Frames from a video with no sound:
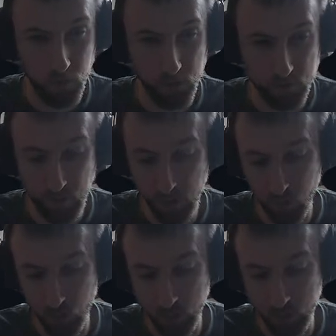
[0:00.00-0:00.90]
This top
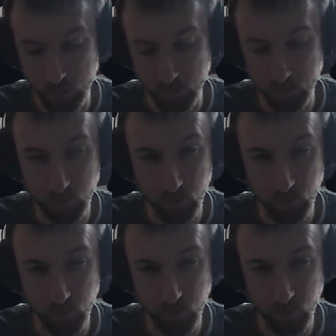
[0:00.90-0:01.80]
one
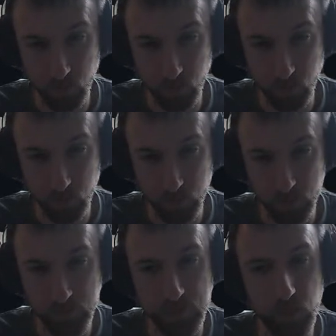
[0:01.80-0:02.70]

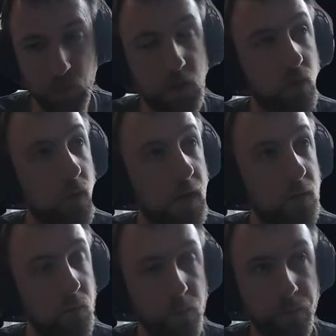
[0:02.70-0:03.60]
is CPU, right?
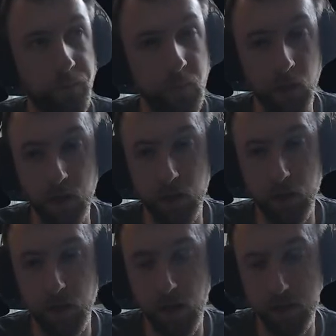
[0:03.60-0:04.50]

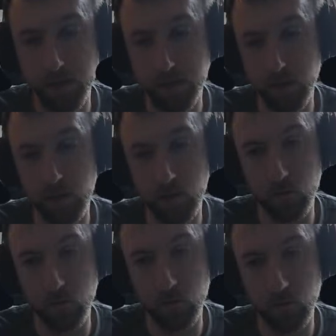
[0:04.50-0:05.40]
And then so
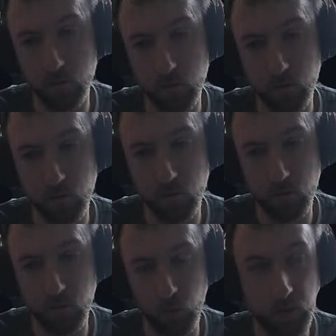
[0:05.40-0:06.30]

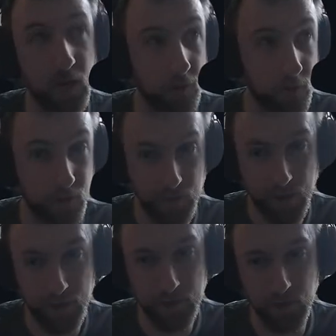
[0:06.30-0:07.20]
we calculate
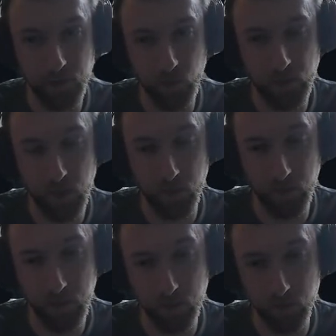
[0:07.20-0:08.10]
that, and then we
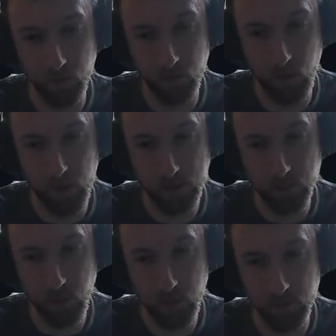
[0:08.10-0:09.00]
calculate the
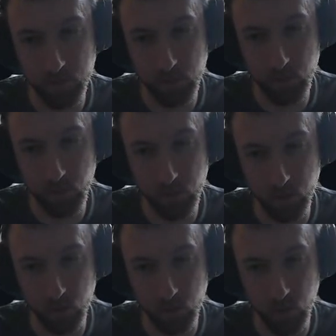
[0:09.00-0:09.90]
hotspot and the
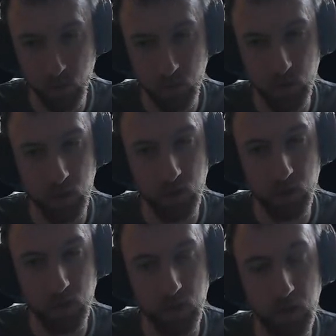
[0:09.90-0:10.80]
GPU,
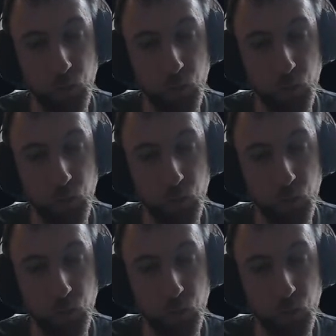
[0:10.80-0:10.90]
and then